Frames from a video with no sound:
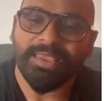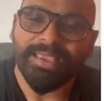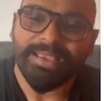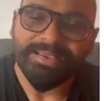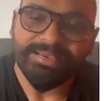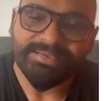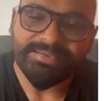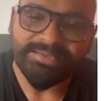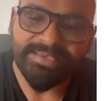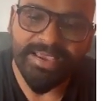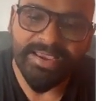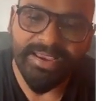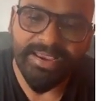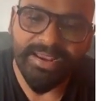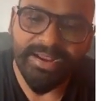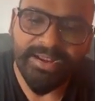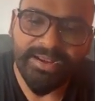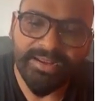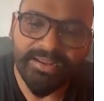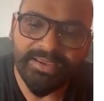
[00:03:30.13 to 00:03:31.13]

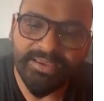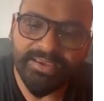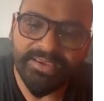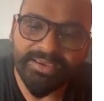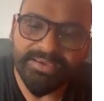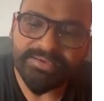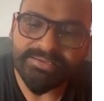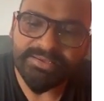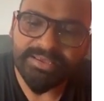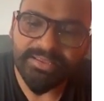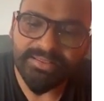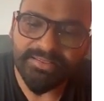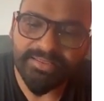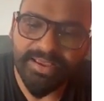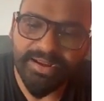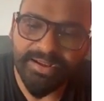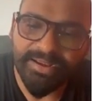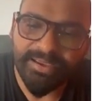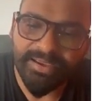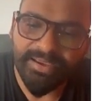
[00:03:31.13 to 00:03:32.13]
Second is
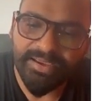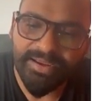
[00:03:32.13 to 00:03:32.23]
that